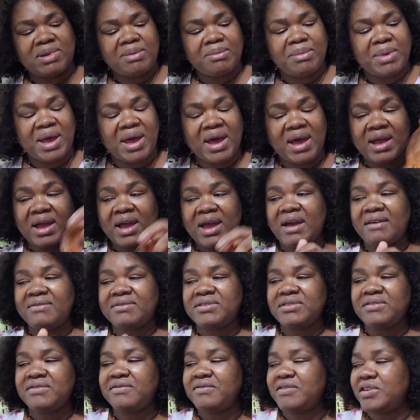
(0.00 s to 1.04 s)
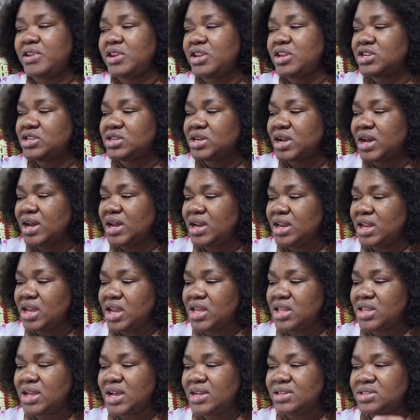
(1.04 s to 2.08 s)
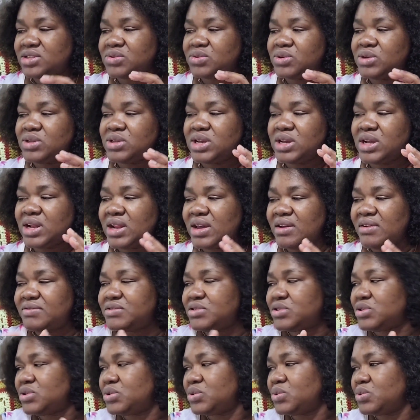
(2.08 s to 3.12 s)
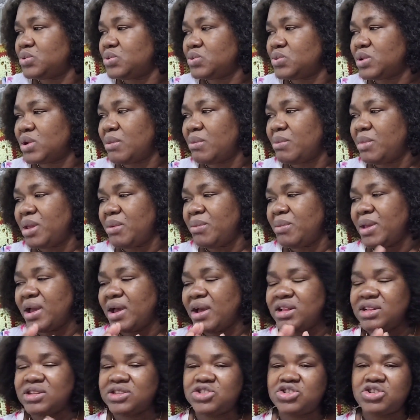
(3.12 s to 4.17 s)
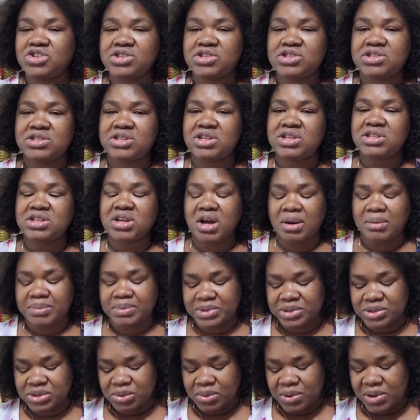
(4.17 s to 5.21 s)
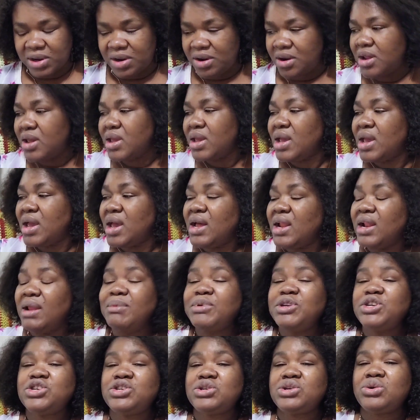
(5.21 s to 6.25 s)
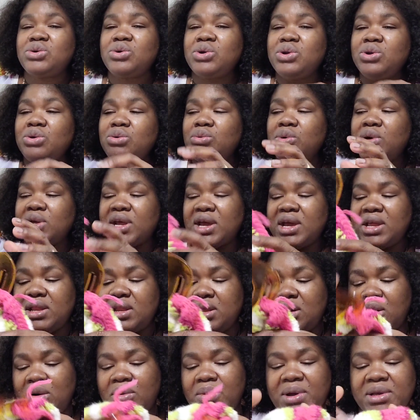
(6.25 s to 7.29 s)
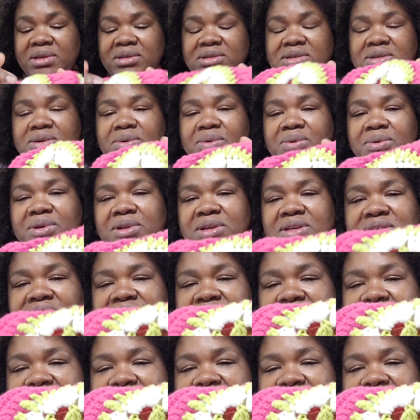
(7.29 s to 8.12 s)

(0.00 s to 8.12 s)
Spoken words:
bag. I have to finish lining it. That's the only thing left to do, and maybe I'll adjust the top square. Let me show you how I sew this.